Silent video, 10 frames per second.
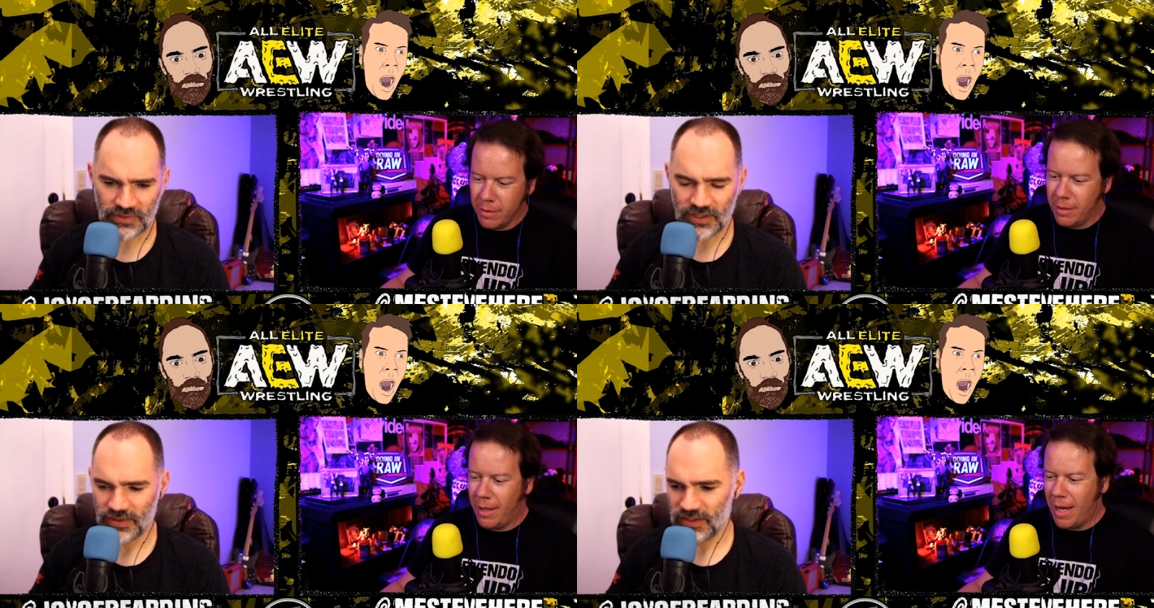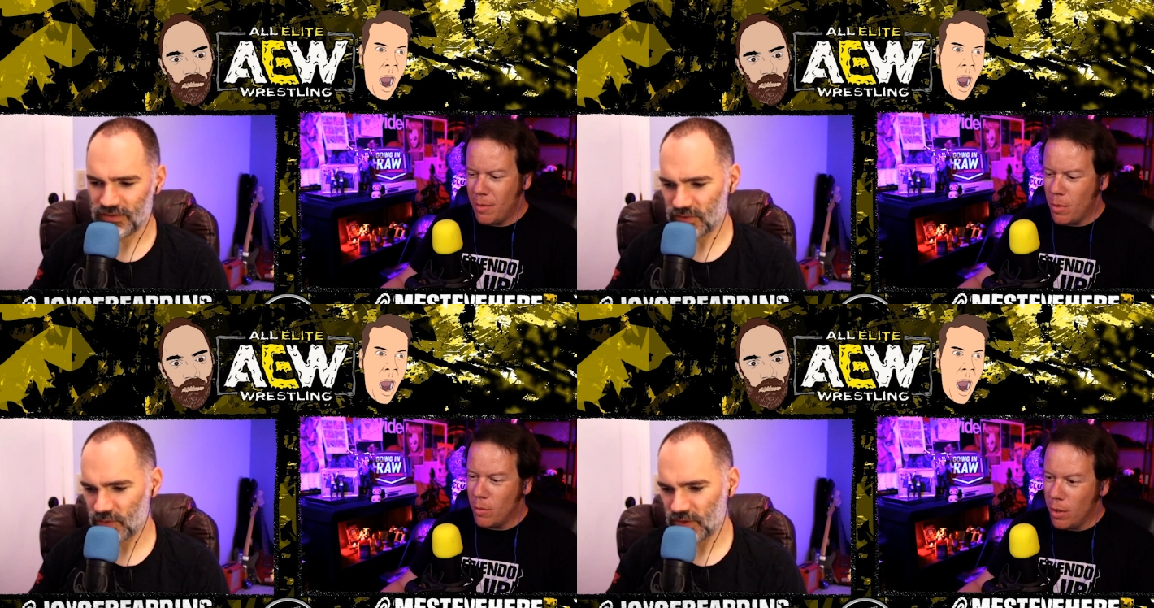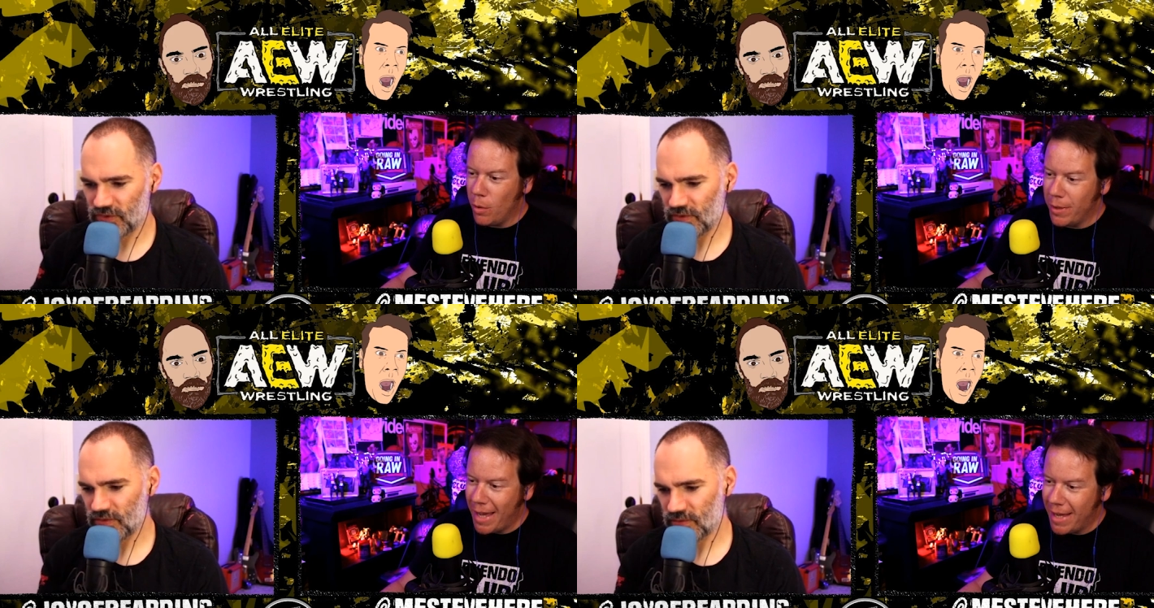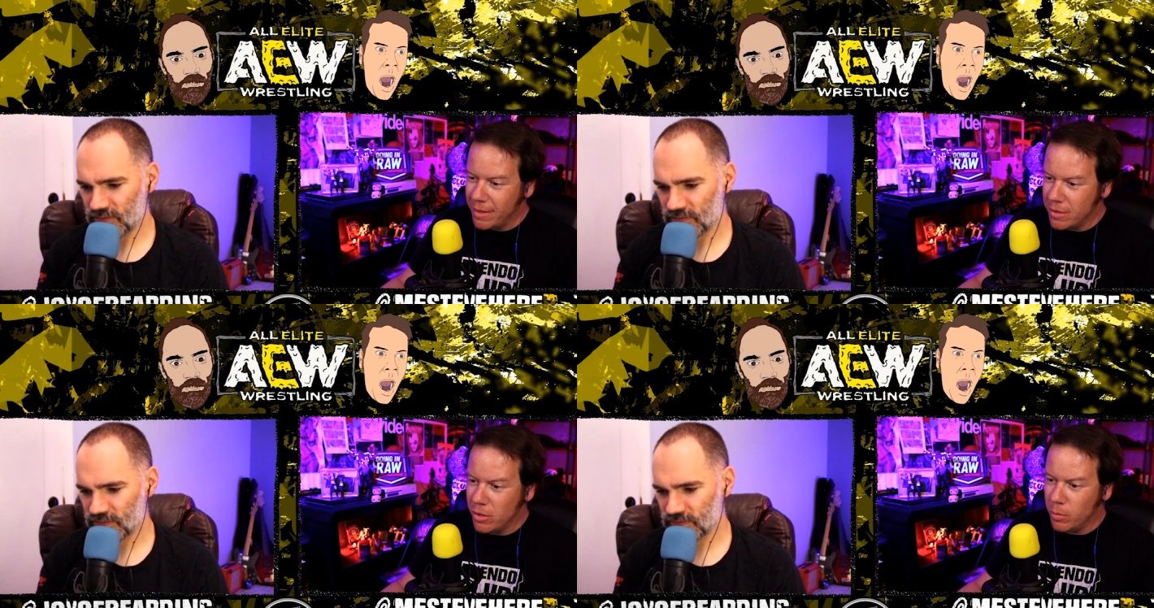Speaker 1: Yeah, I won't know that
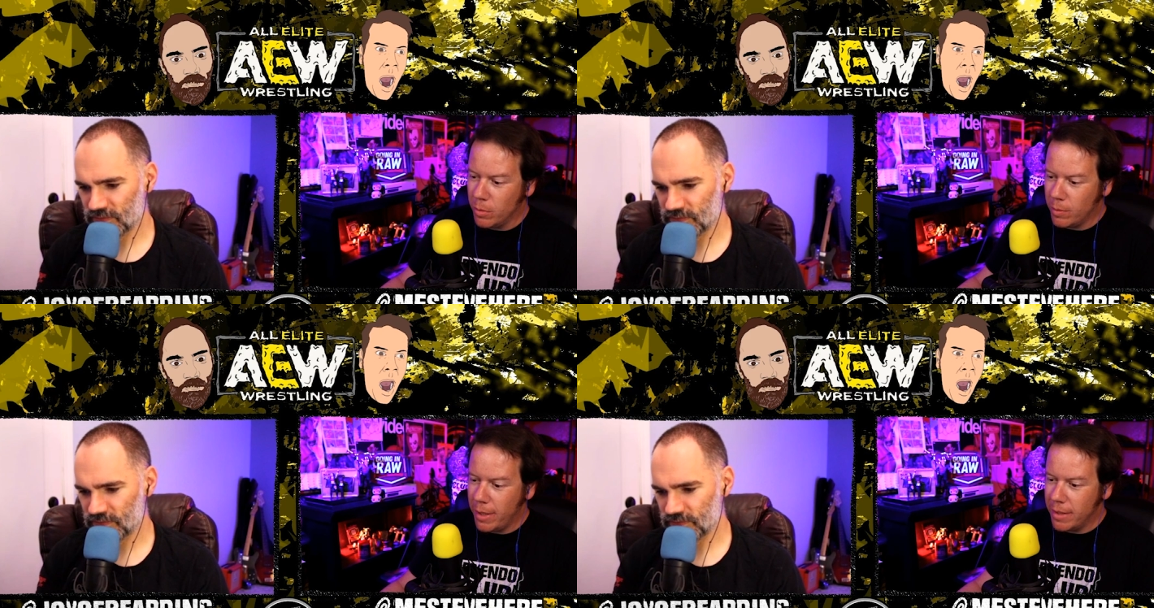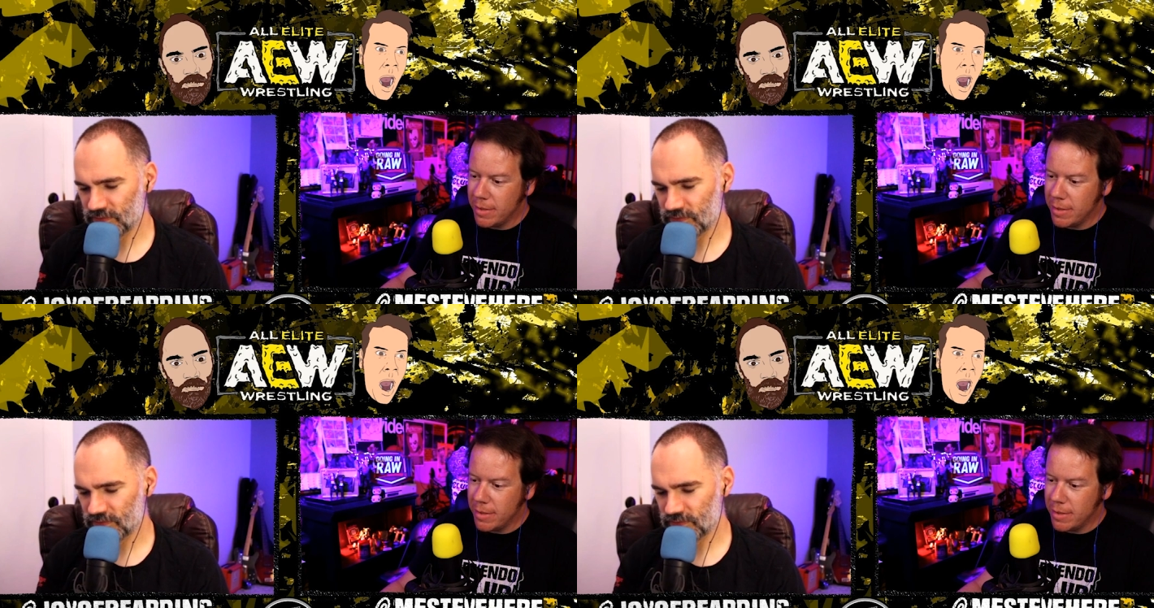until. Wait a